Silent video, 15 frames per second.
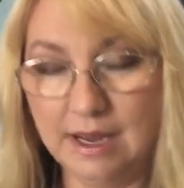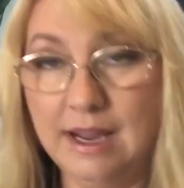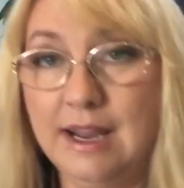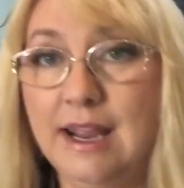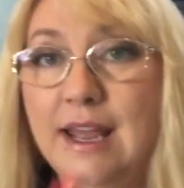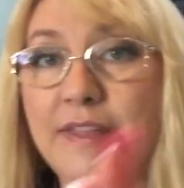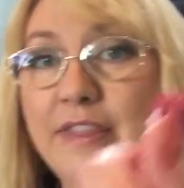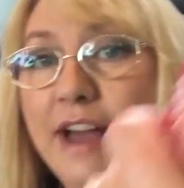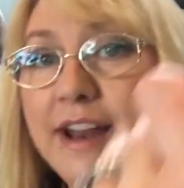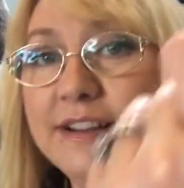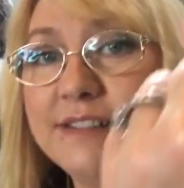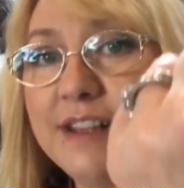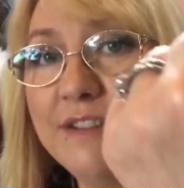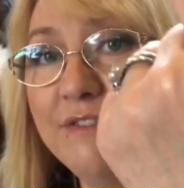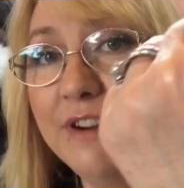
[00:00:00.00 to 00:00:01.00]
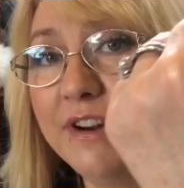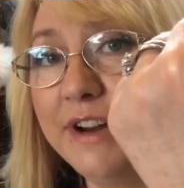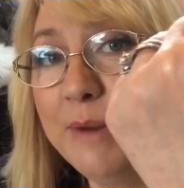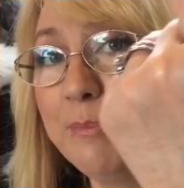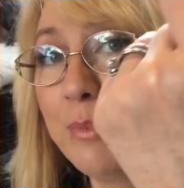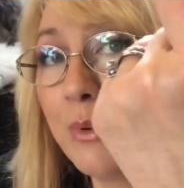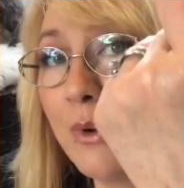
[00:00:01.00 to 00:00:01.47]
And that is a
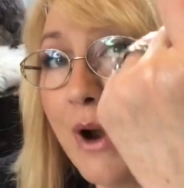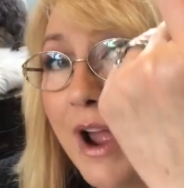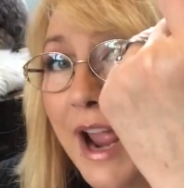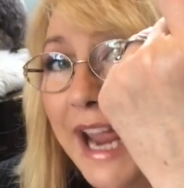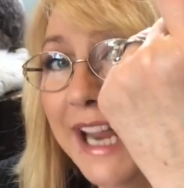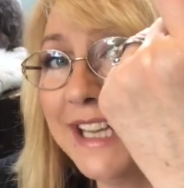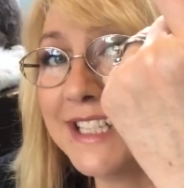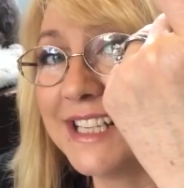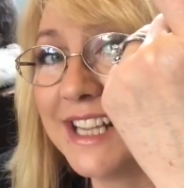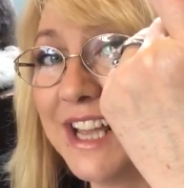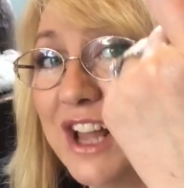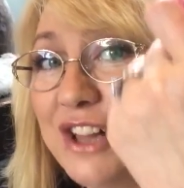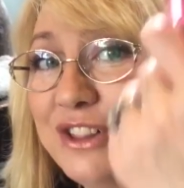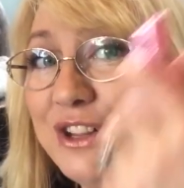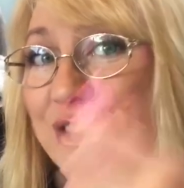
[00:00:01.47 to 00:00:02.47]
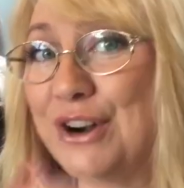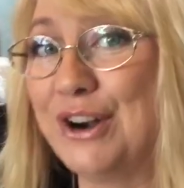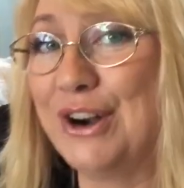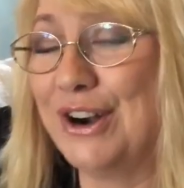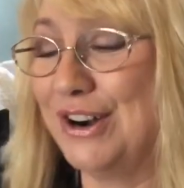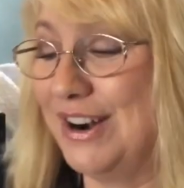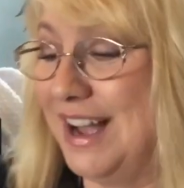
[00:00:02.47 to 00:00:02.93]
very bright
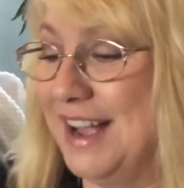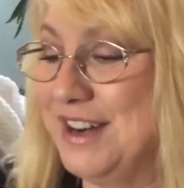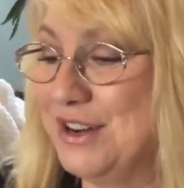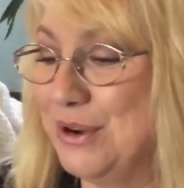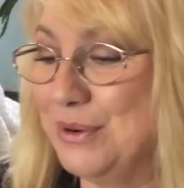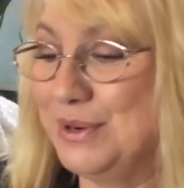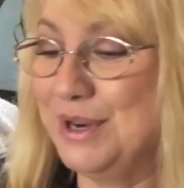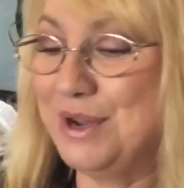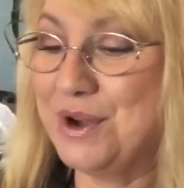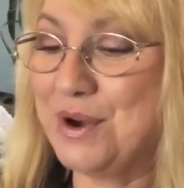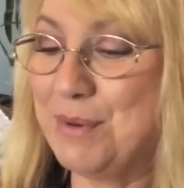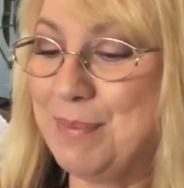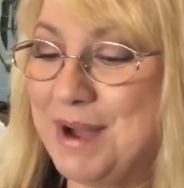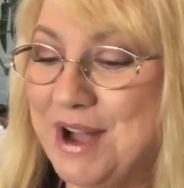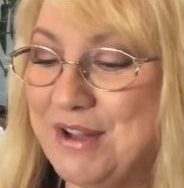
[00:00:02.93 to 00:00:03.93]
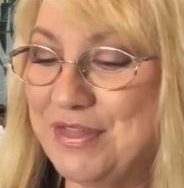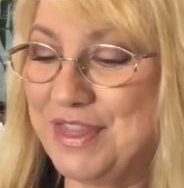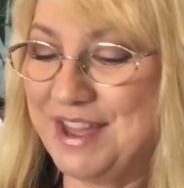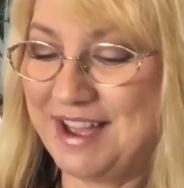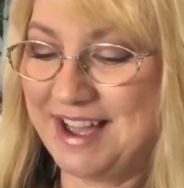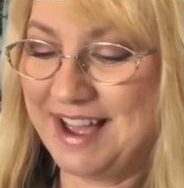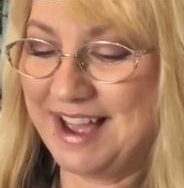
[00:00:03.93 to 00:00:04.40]
color. I don't know about
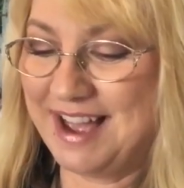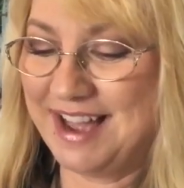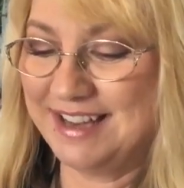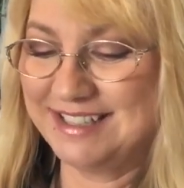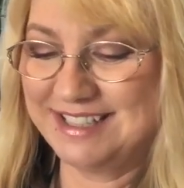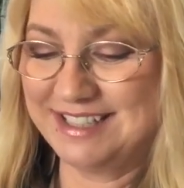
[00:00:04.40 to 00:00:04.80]
that.